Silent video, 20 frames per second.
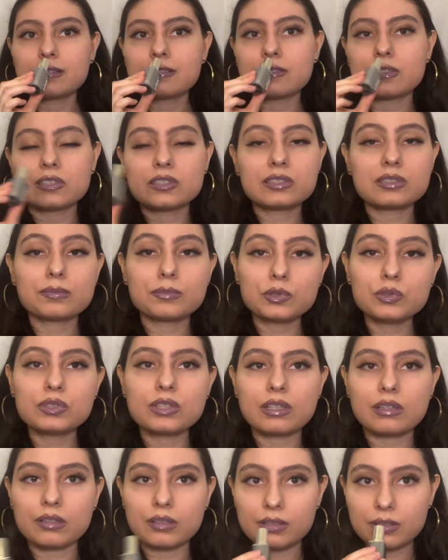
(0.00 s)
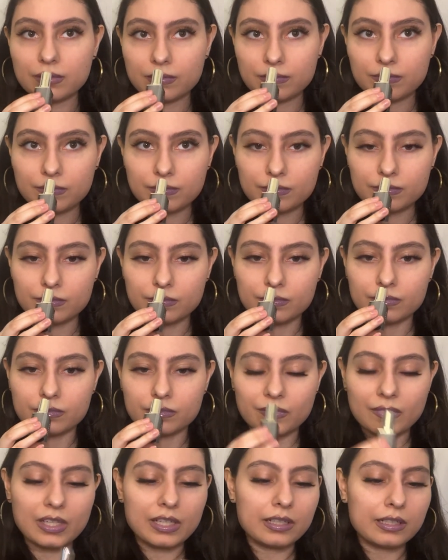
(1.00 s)
It smells good,
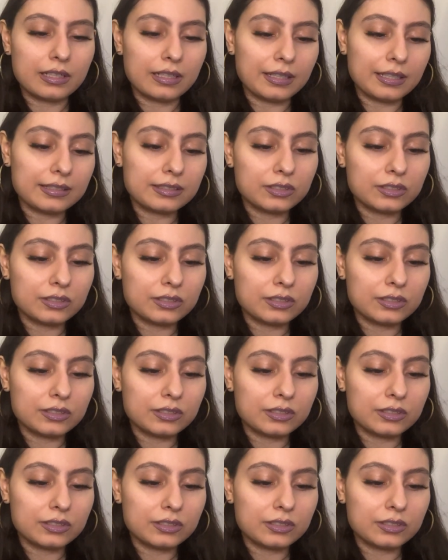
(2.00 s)
like